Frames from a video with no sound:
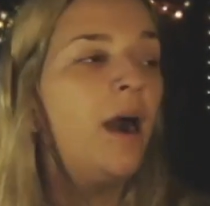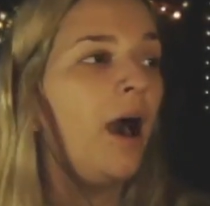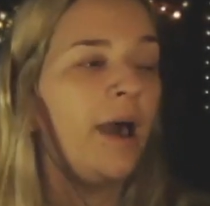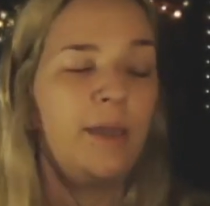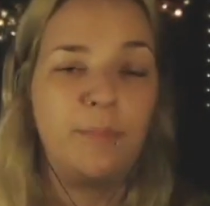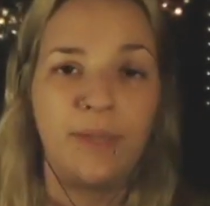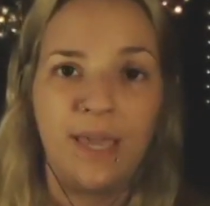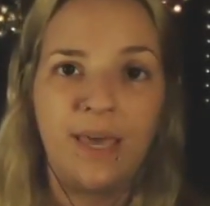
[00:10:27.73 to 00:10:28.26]

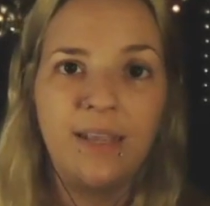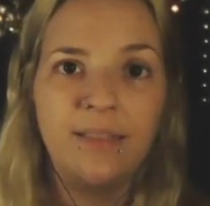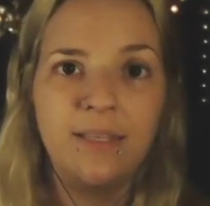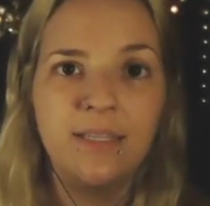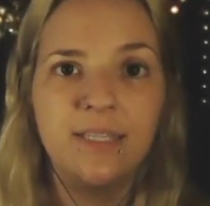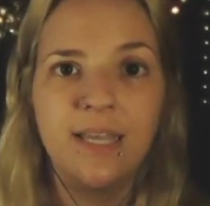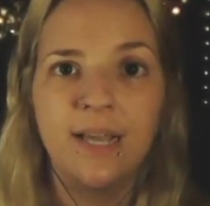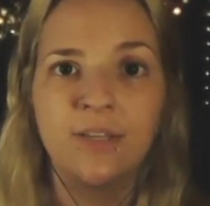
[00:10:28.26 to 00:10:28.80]
I am getting
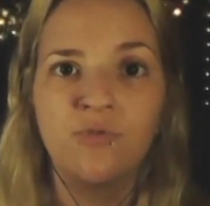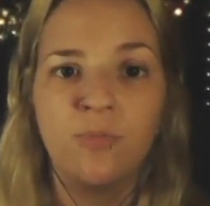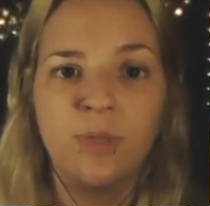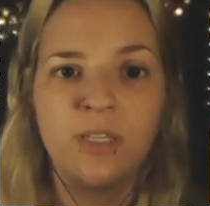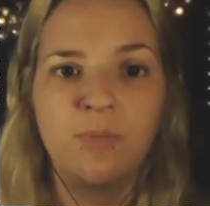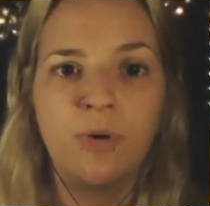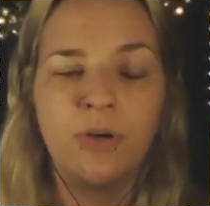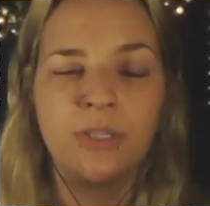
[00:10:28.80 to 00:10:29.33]
this text from
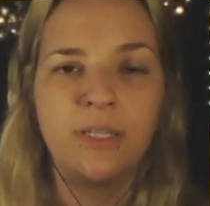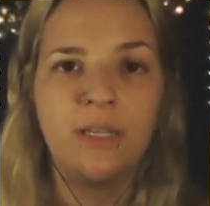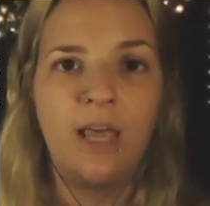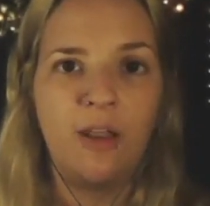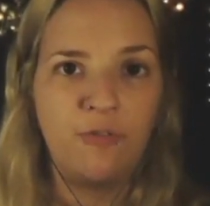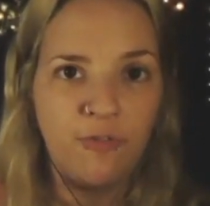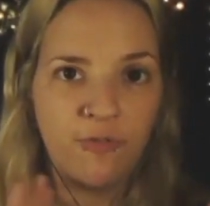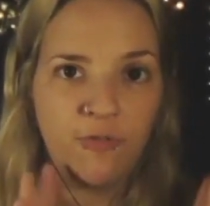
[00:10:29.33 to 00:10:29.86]
this person,
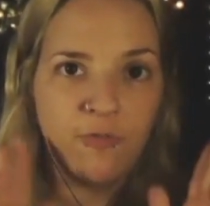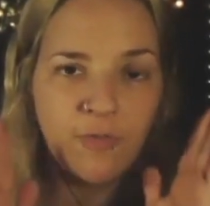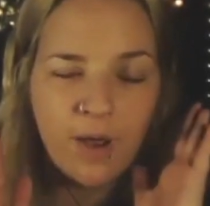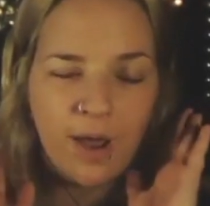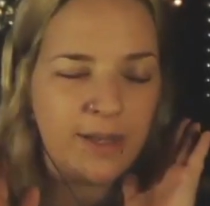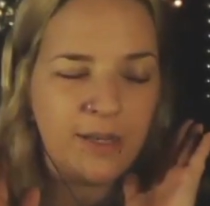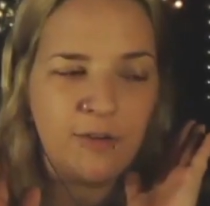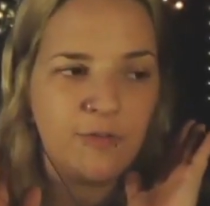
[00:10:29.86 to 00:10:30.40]
and
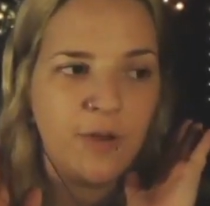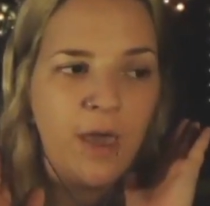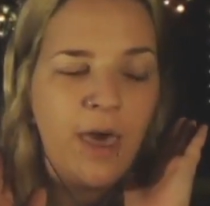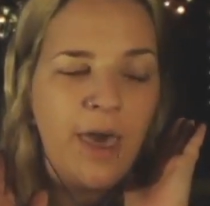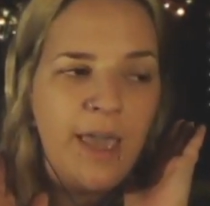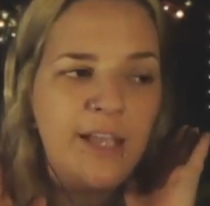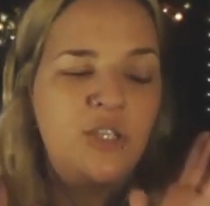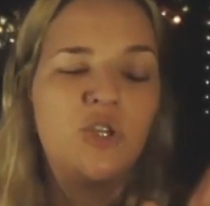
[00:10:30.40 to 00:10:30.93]
kind of
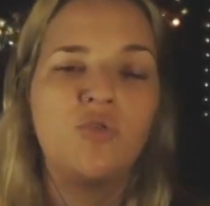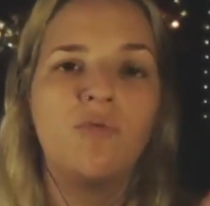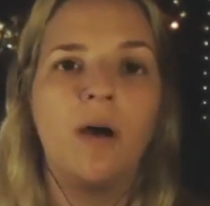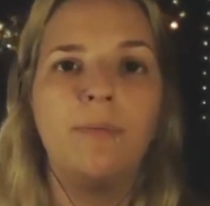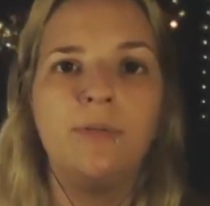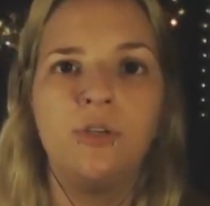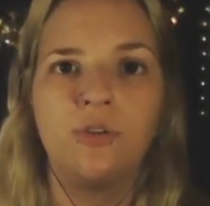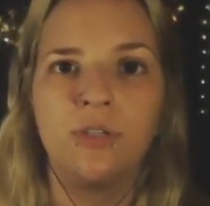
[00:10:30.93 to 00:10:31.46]

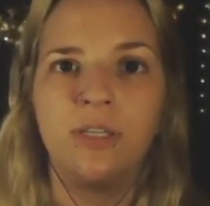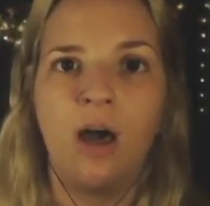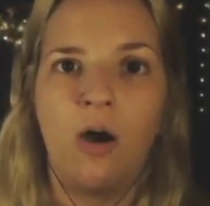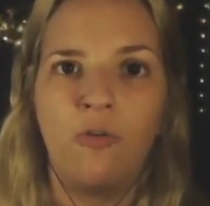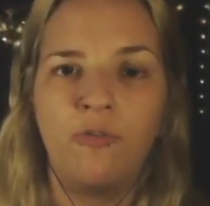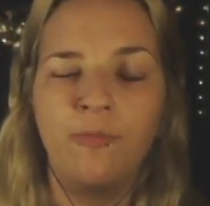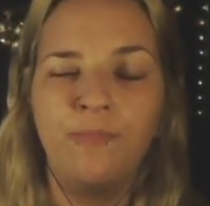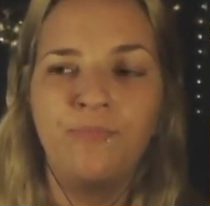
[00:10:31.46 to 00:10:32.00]
interrupt
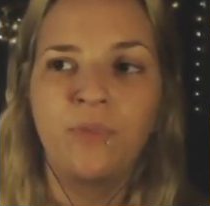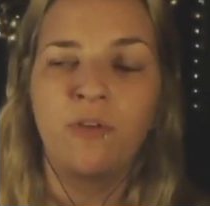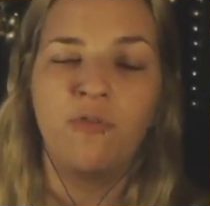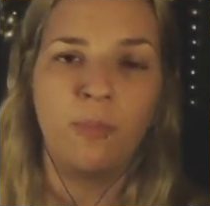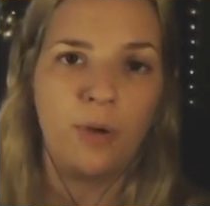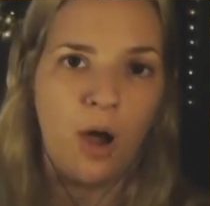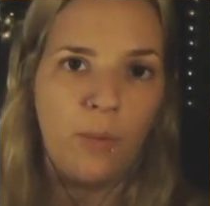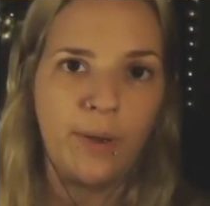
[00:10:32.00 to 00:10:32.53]
yourself
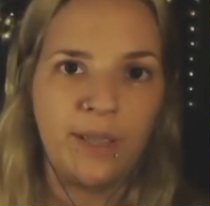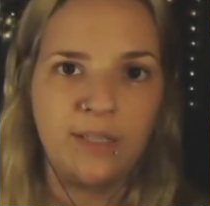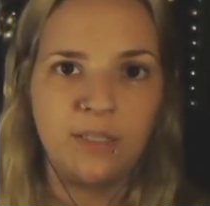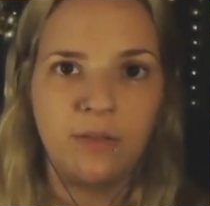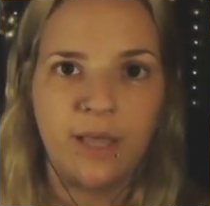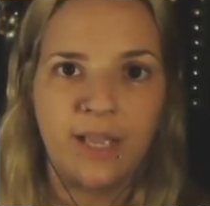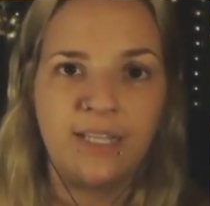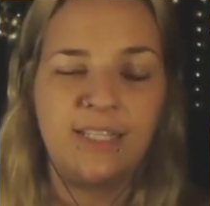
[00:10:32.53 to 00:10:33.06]
from going
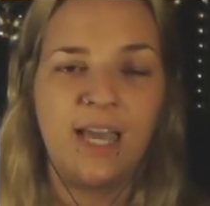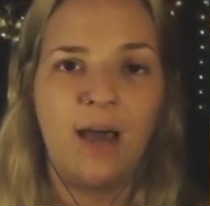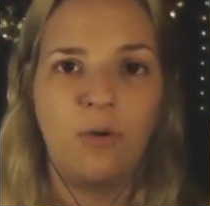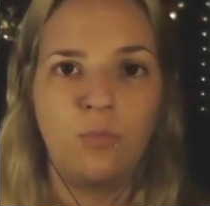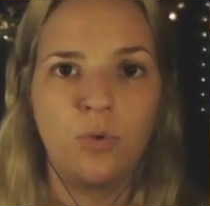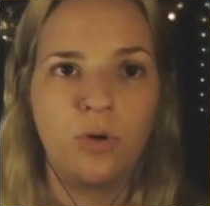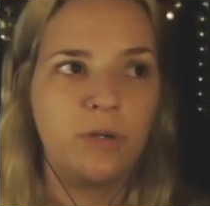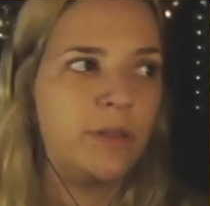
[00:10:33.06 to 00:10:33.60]
into like a
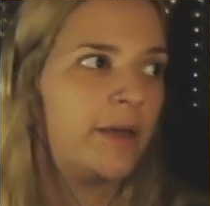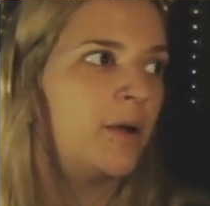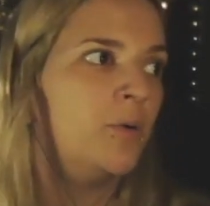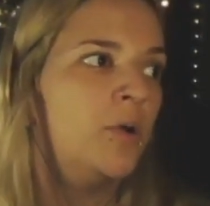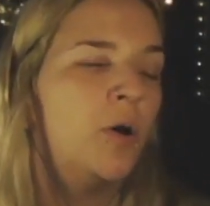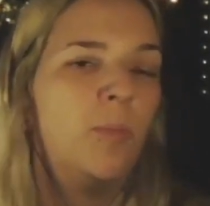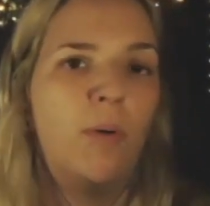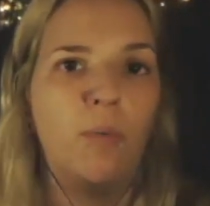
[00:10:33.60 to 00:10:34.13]
downward, like, oh
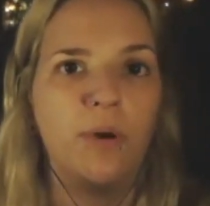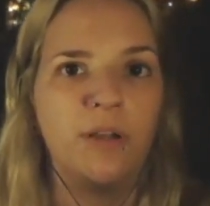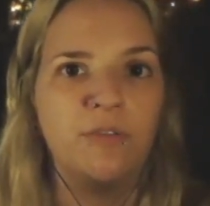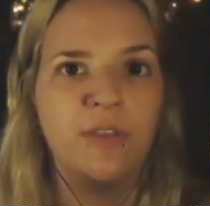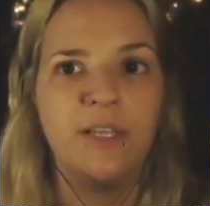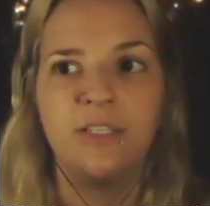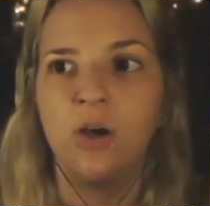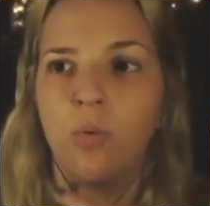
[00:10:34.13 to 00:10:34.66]
no, but what
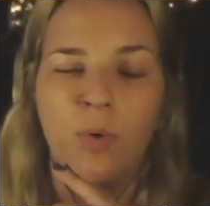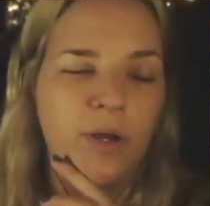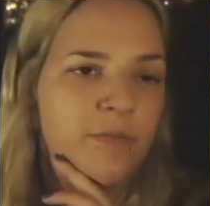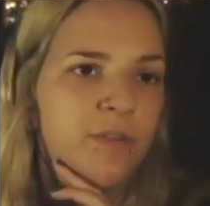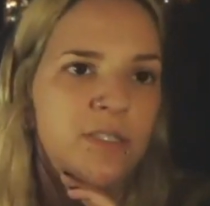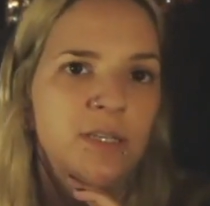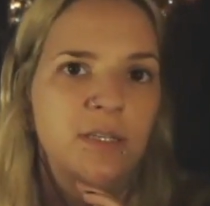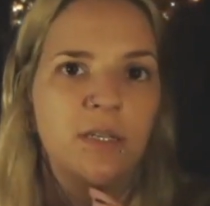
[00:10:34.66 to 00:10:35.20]
if they don't? What if
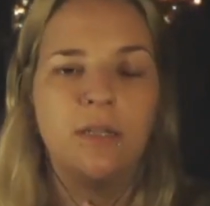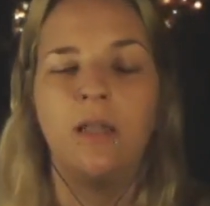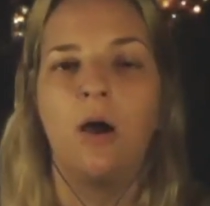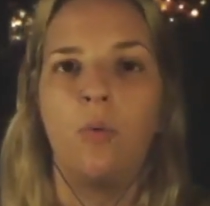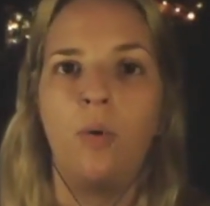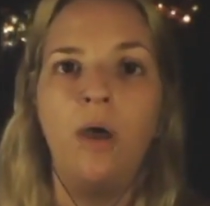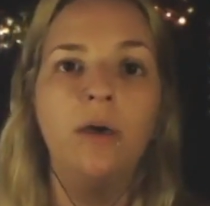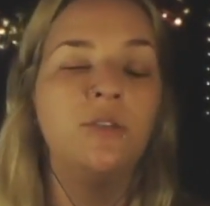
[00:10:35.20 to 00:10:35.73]
this doesn't?
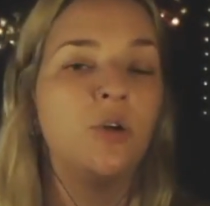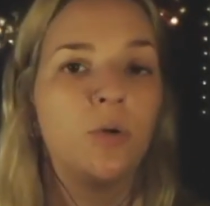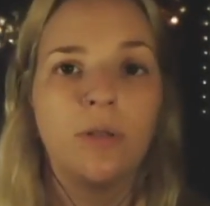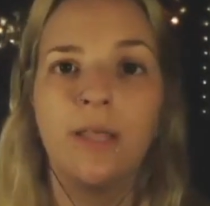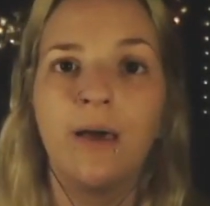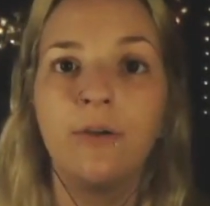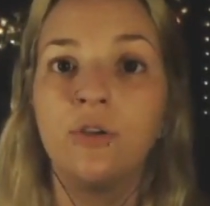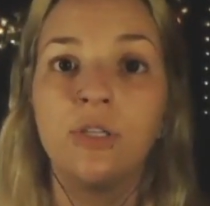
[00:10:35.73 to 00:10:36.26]
No, don't
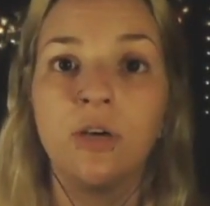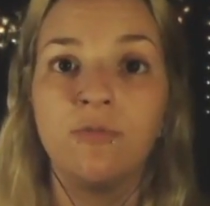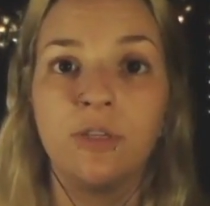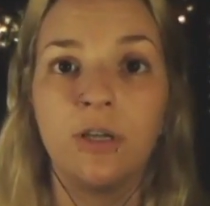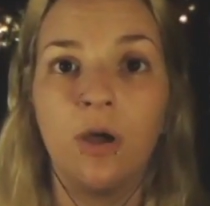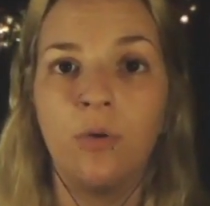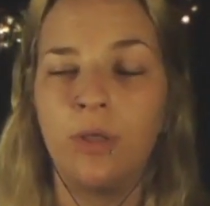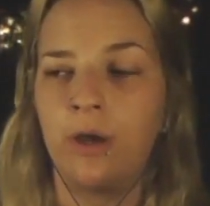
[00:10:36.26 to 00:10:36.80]
allow yourself
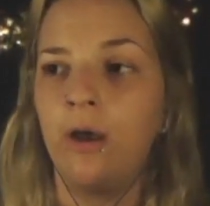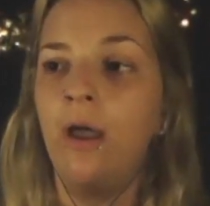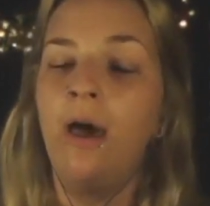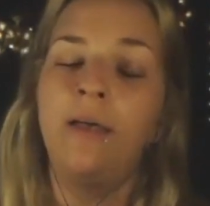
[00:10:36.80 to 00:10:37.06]
to go there.